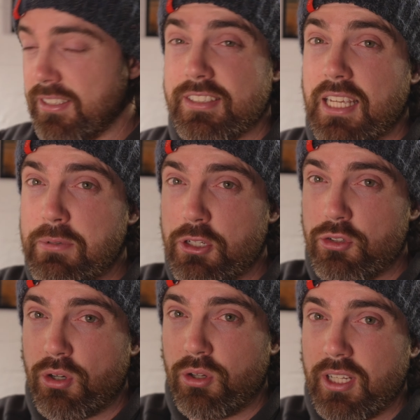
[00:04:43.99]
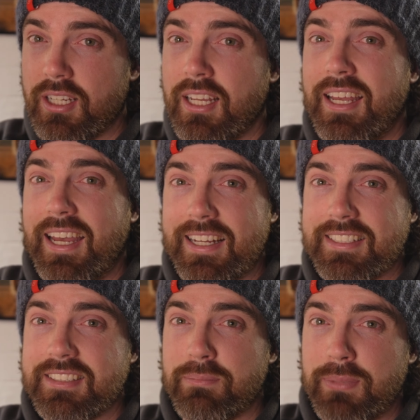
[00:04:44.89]
the same controller
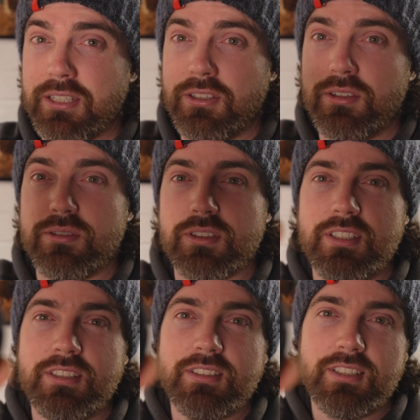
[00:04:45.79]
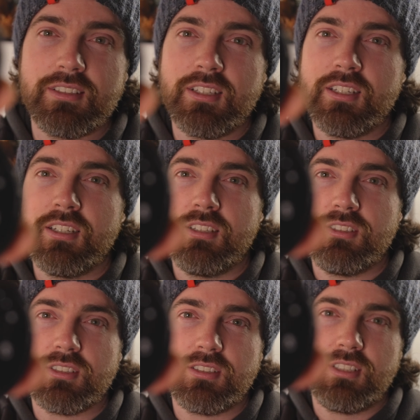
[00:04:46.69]
as the BenQ. So this is it
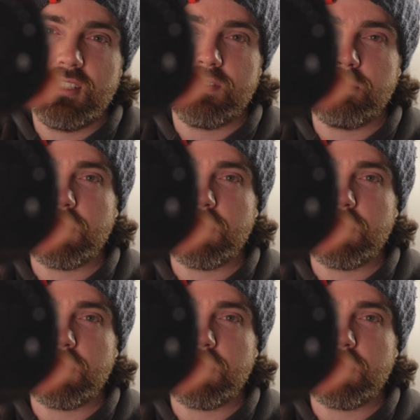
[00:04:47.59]
just here. If I'm